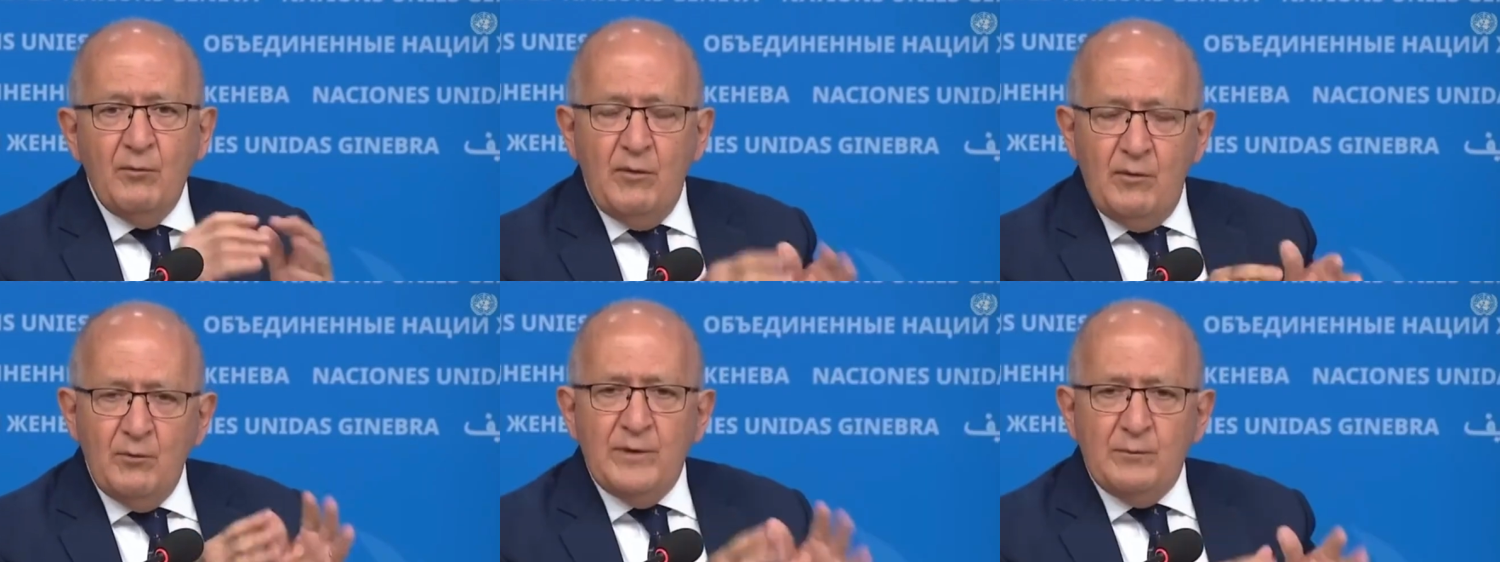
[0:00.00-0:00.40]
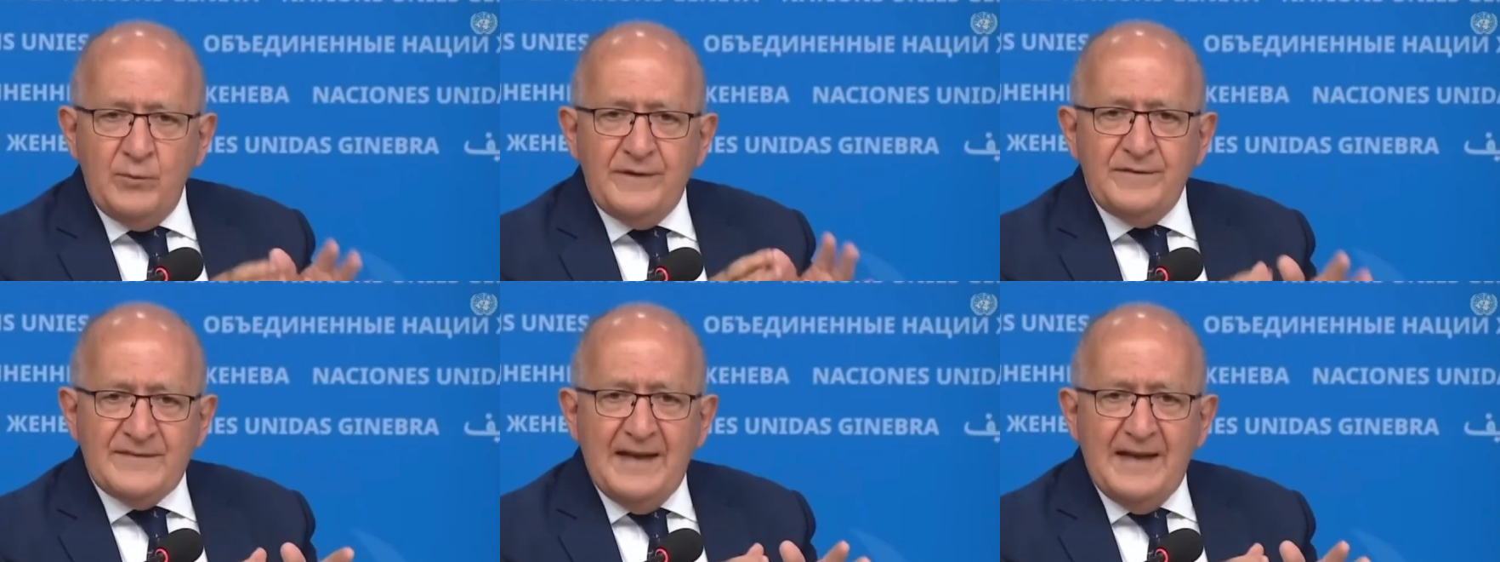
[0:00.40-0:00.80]

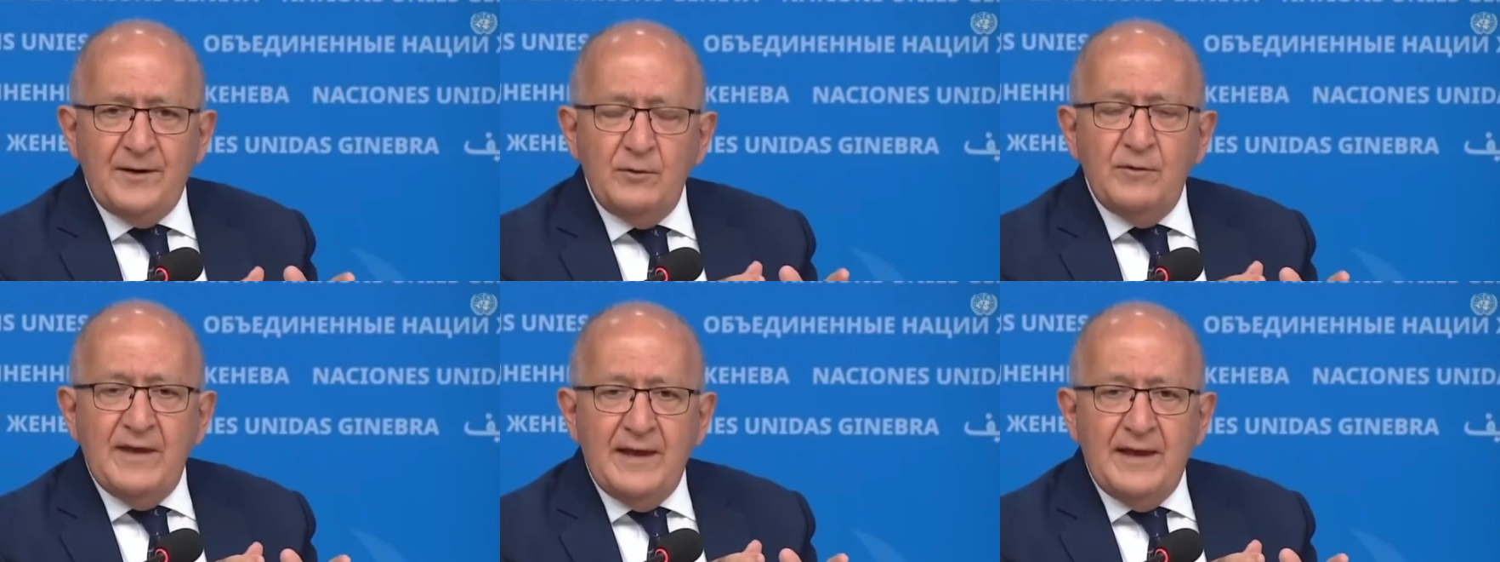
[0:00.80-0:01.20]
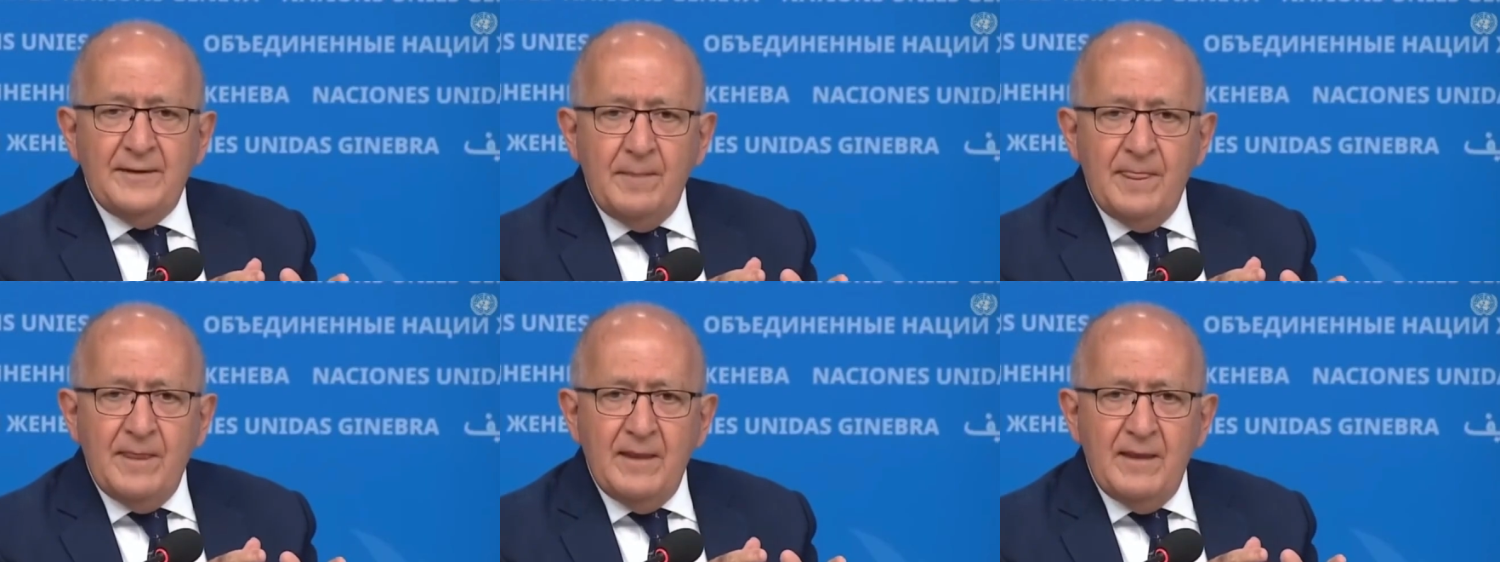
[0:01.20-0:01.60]
We've done all that.
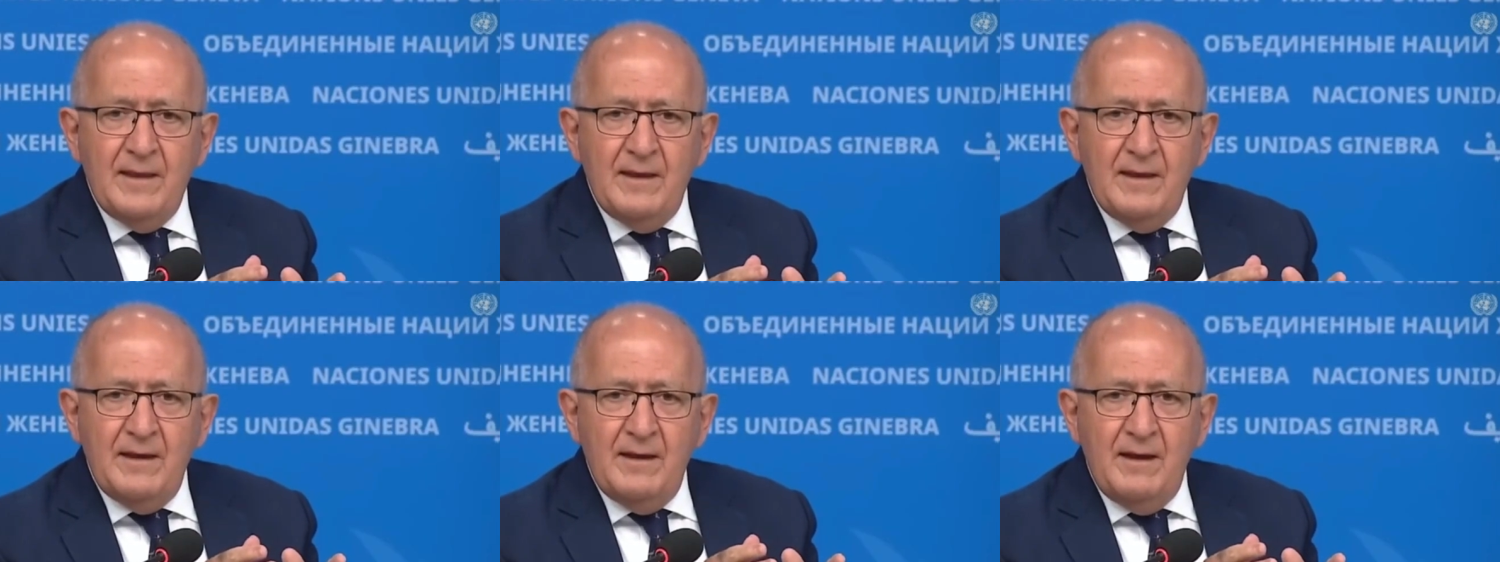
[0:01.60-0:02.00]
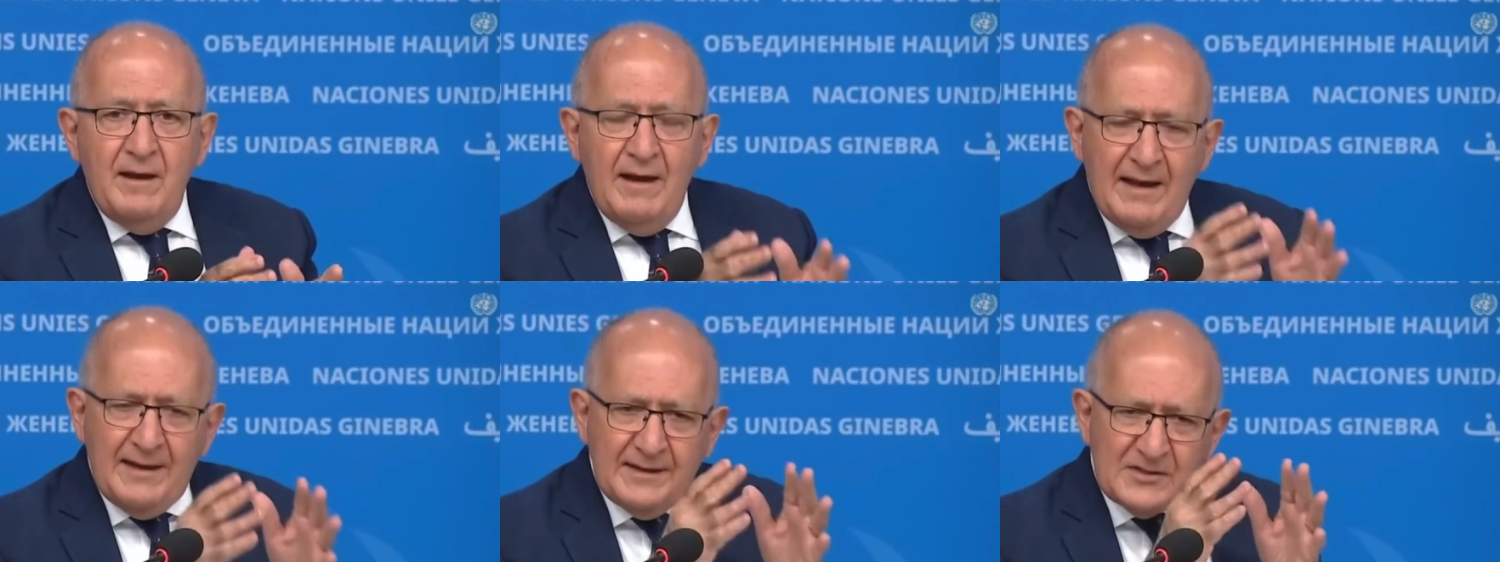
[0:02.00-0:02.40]

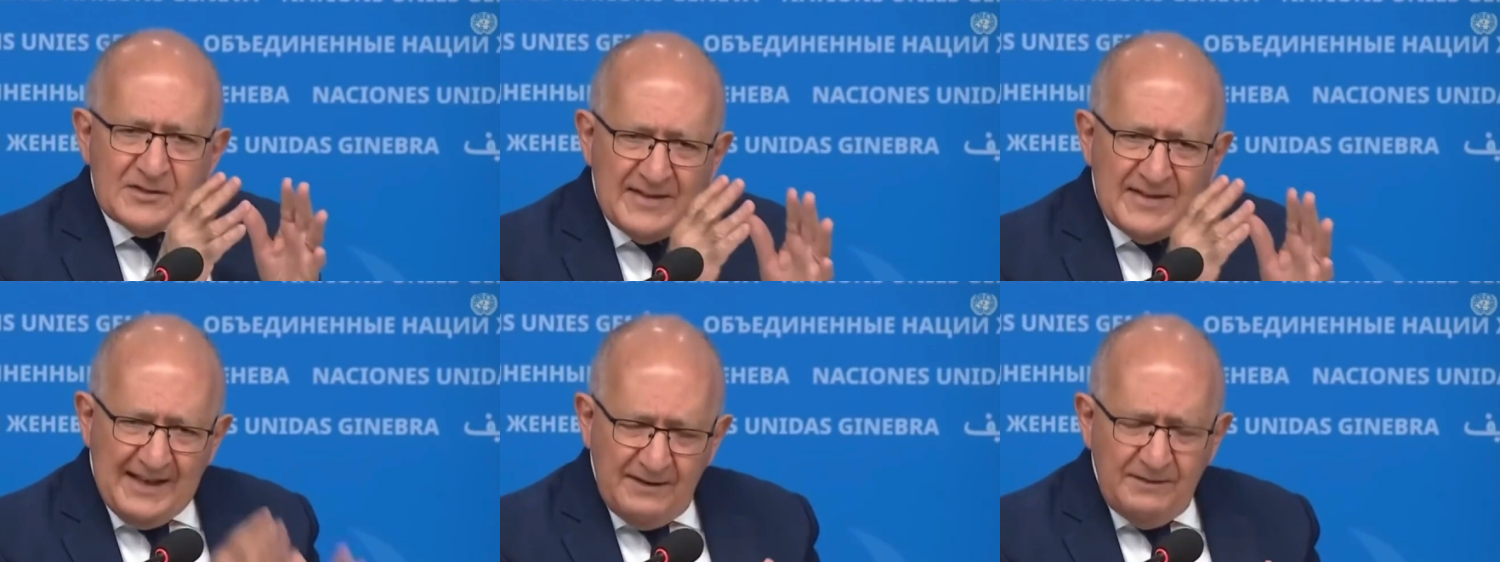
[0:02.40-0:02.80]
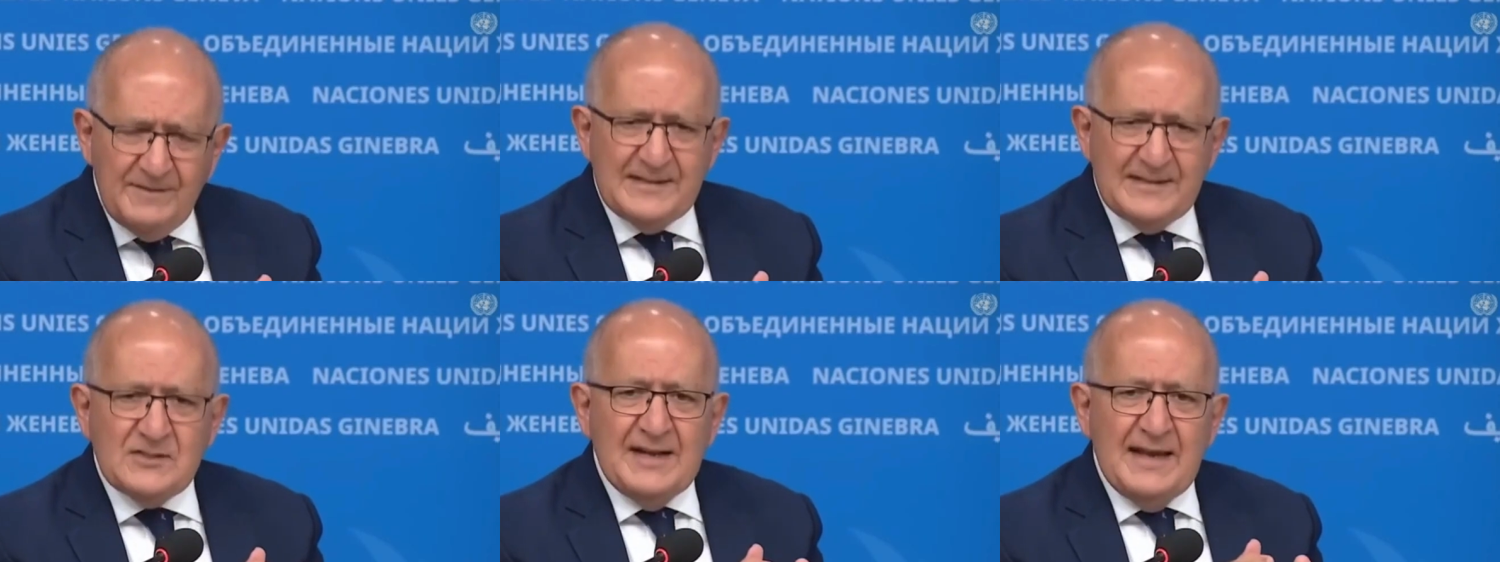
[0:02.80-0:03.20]
And it's that
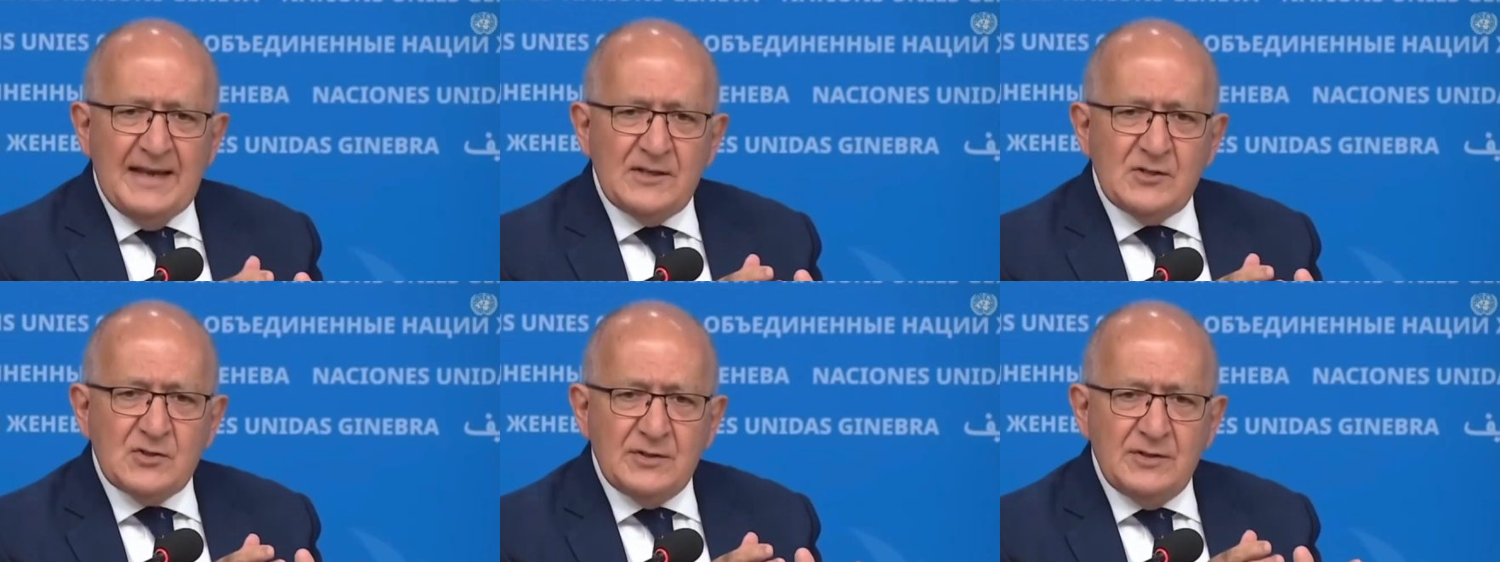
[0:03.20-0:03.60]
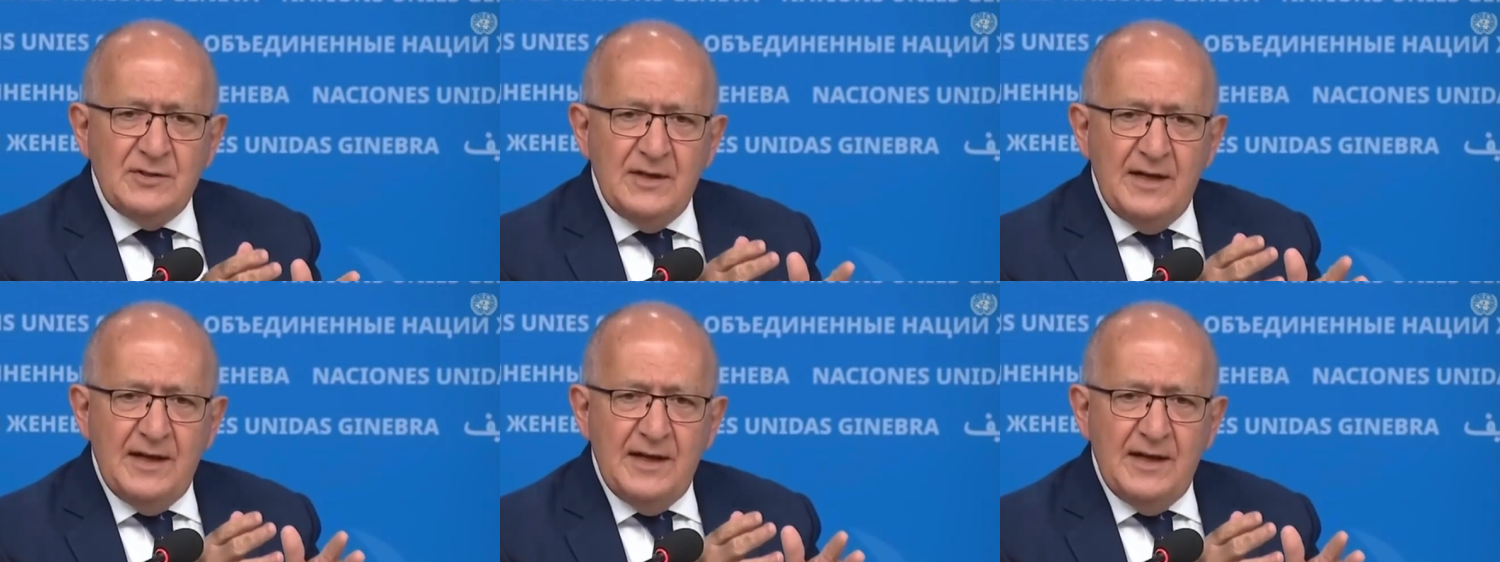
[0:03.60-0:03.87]
investigation